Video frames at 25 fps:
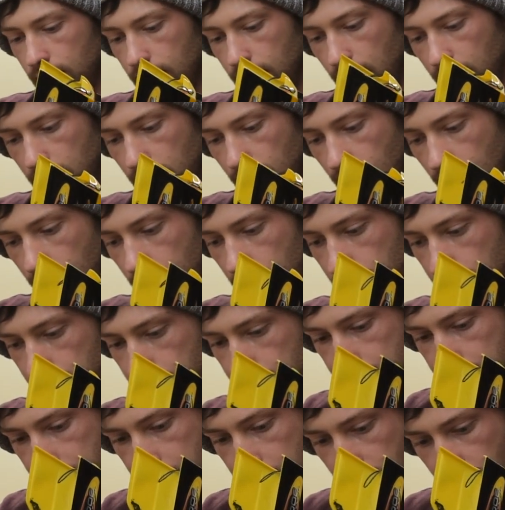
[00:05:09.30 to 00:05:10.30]
And then
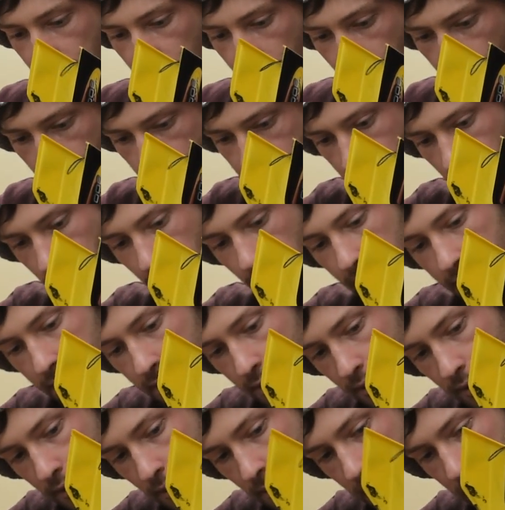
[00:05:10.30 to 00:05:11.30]
it also has
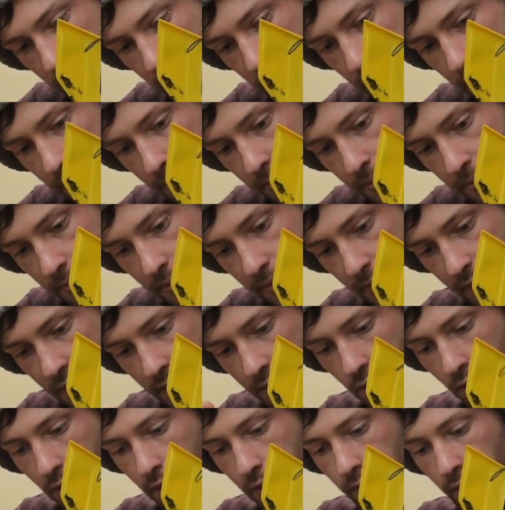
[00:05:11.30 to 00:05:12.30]
a
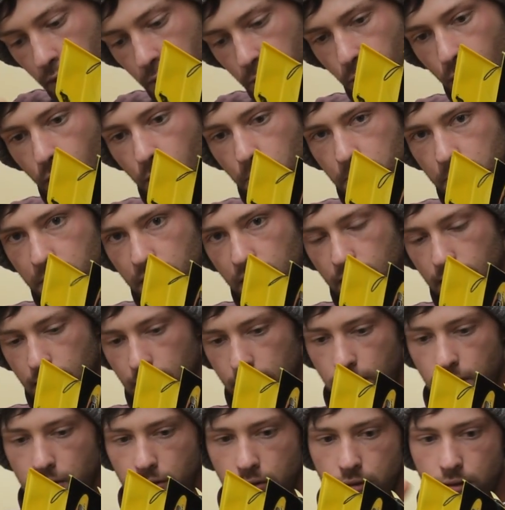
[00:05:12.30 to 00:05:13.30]
sort of a rope
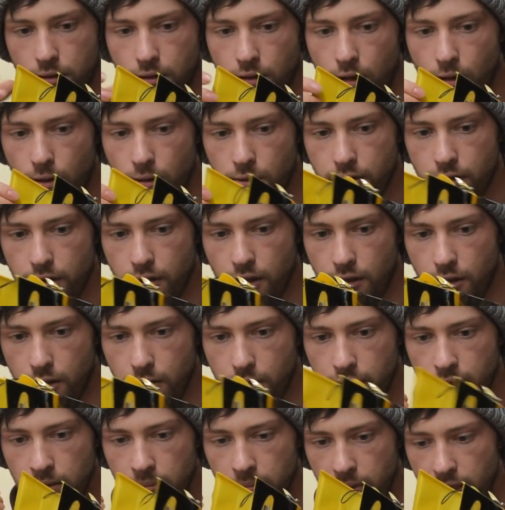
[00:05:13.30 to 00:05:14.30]
to hold the
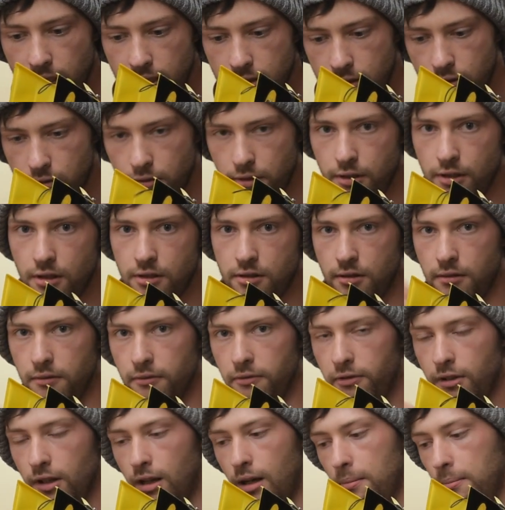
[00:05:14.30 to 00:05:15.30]
hood in place so it doesn't
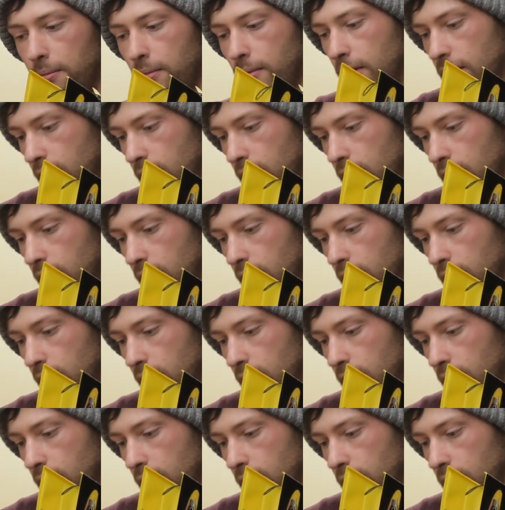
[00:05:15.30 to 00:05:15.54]
flop